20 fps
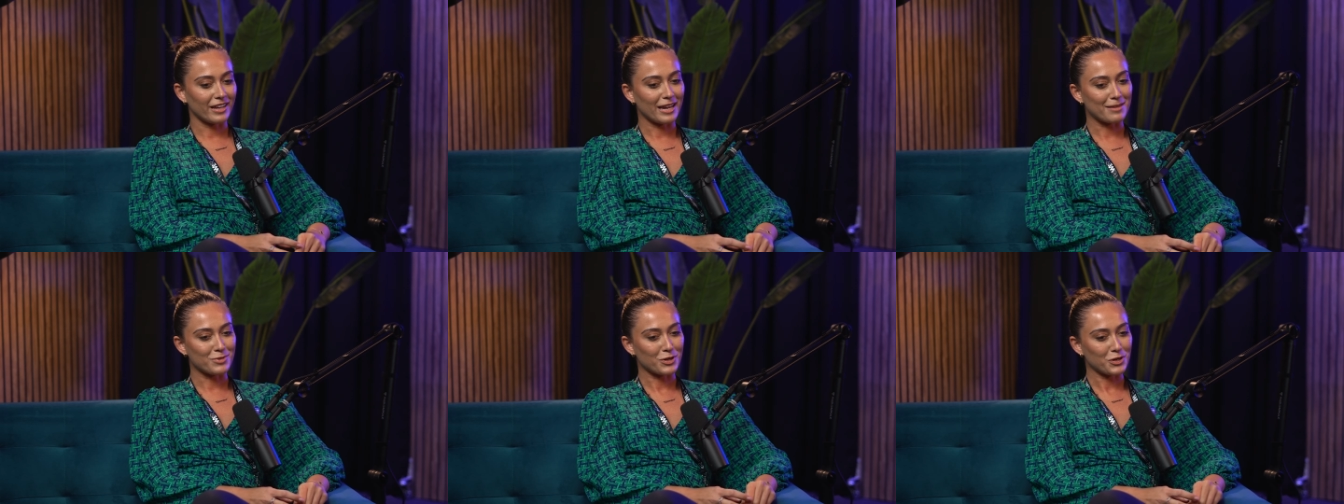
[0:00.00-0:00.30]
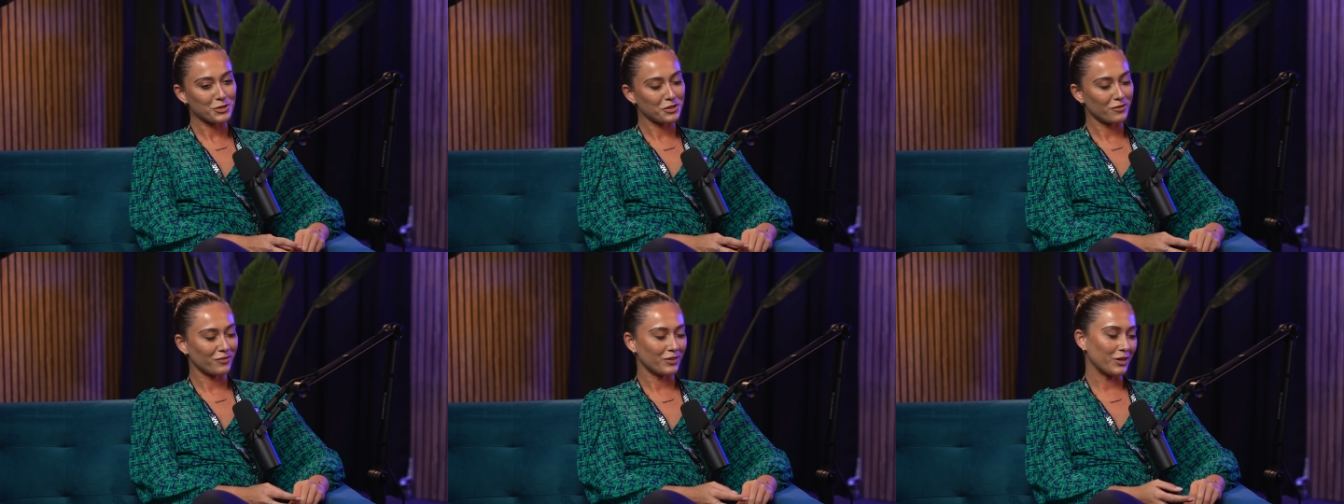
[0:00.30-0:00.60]
I'm
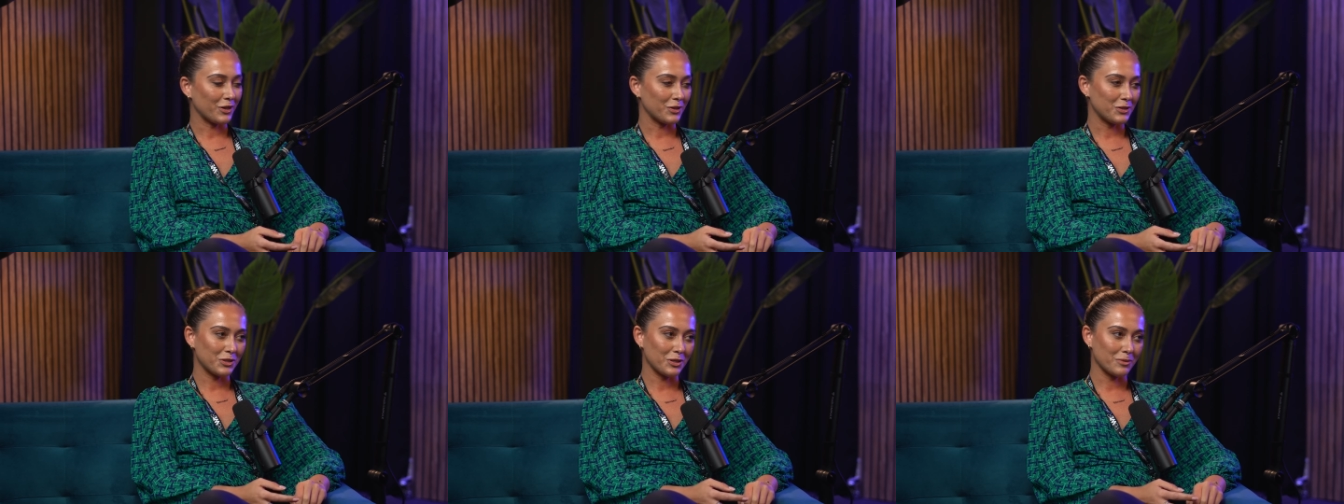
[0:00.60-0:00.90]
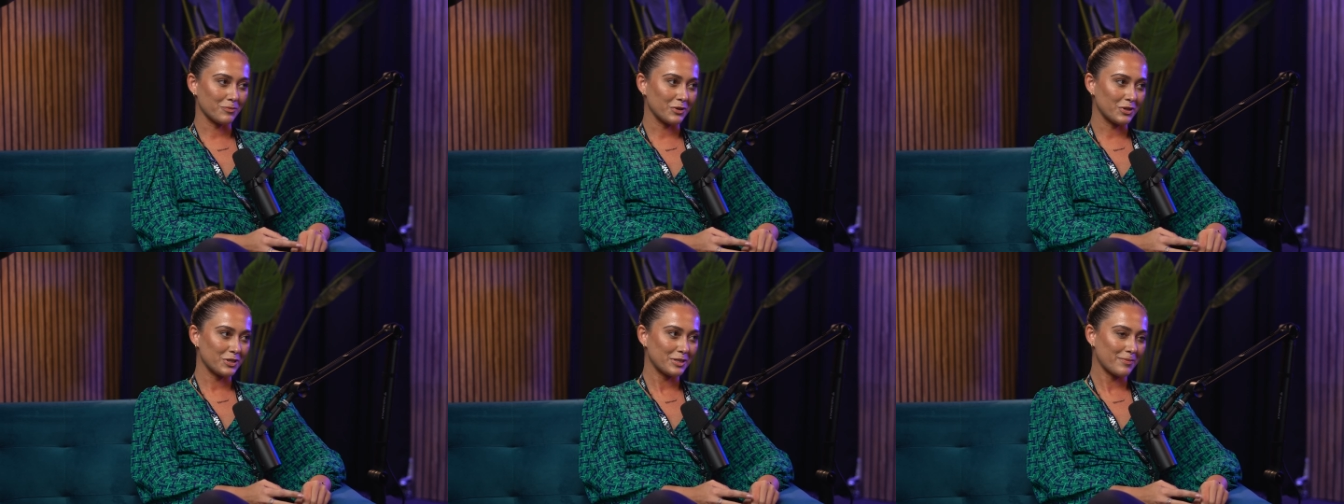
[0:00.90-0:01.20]
not sure if you know too
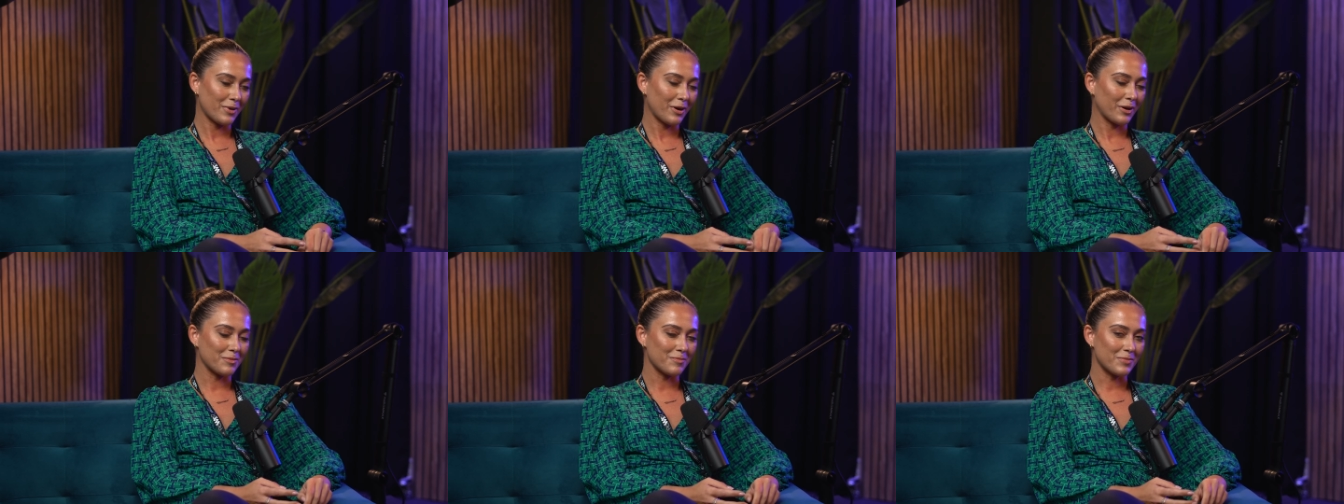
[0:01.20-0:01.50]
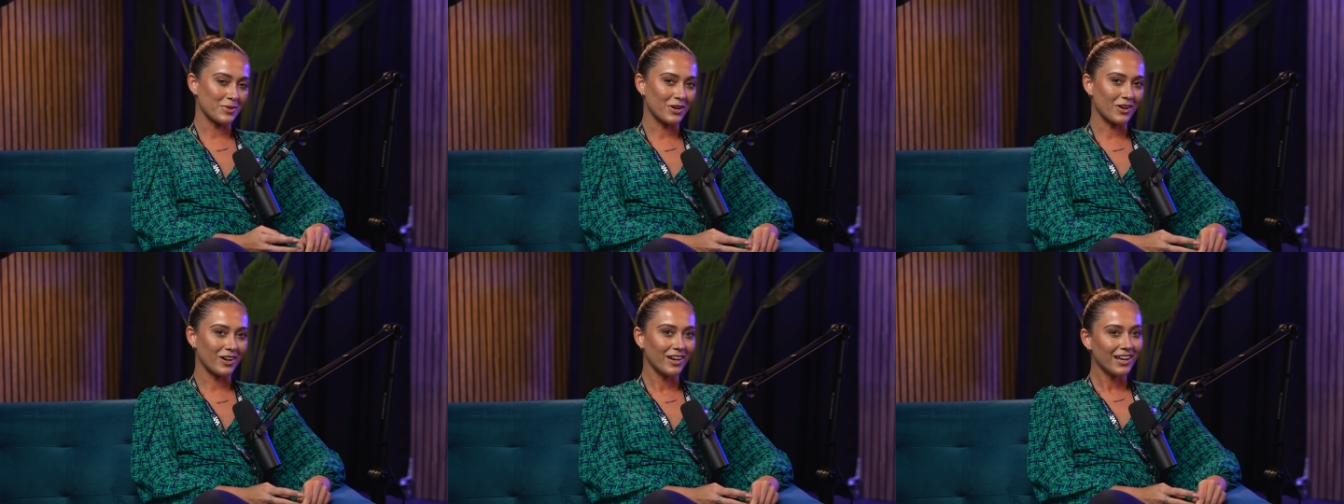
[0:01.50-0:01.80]
much, Simone,
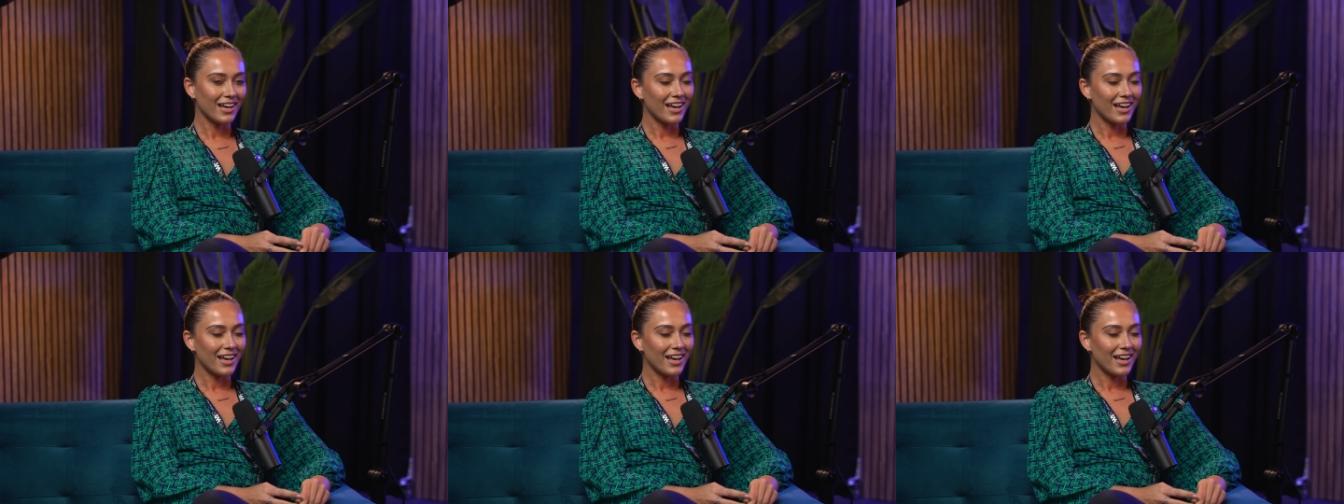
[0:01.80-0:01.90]
but